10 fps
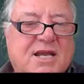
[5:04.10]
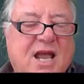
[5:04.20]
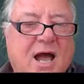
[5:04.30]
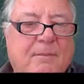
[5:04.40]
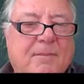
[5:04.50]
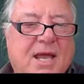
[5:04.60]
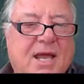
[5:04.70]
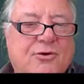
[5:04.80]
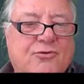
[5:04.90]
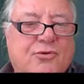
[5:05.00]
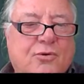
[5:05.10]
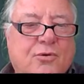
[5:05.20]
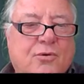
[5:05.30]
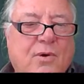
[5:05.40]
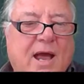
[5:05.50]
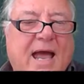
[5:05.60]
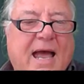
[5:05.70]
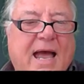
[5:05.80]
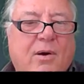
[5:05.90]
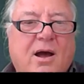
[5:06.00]
come into
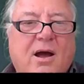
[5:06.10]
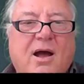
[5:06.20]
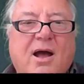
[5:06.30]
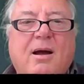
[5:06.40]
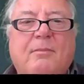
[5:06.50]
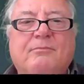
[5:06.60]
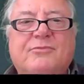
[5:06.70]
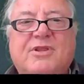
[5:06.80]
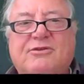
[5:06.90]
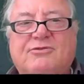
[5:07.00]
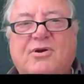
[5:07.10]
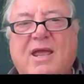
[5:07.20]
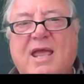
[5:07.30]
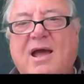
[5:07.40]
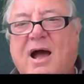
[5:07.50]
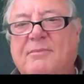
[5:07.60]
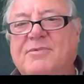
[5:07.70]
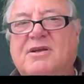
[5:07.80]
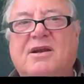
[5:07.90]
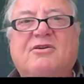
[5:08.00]
our um, thing through here, I'm
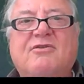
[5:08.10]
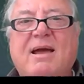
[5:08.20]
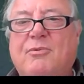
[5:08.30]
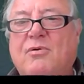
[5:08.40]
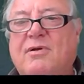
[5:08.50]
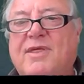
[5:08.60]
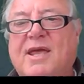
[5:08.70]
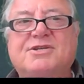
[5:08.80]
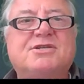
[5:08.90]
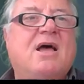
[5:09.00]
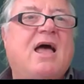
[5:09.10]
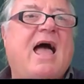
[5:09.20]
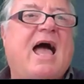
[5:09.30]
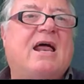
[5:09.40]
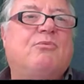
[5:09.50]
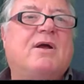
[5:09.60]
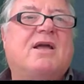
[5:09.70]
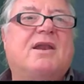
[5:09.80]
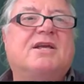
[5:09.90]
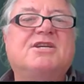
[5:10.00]
just going to grab all of this, and we're
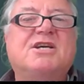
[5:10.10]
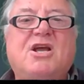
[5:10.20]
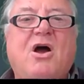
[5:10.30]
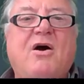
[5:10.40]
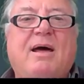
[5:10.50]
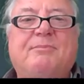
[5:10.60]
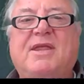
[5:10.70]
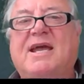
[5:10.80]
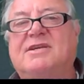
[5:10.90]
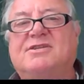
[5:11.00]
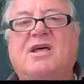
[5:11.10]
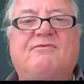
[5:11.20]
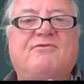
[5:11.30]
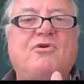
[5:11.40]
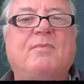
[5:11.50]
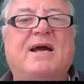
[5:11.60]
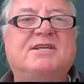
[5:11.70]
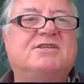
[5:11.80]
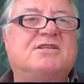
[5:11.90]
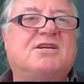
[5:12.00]
going to just go and update it. So the formatting
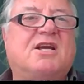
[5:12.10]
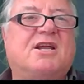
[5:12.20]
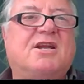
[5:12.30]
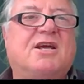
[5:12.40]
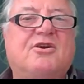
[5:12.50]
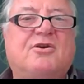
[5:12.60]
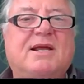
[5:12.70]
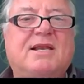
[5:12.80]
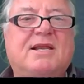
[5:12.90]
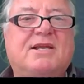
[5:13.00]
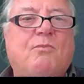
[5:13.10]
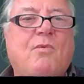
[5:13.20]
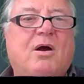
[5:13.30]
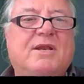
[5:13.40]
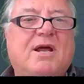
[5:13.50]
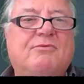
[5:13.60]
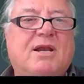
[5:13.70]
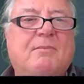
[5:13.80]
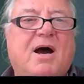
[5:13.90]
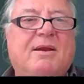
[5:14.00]
is just going to go completely to wonk, and we don't
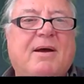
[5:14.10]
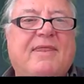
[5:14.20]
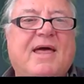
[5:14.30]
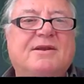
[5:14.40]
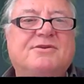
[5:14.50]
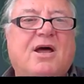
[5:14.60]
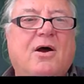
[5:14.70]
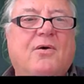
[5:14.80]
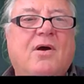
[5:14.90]
really mind about that. So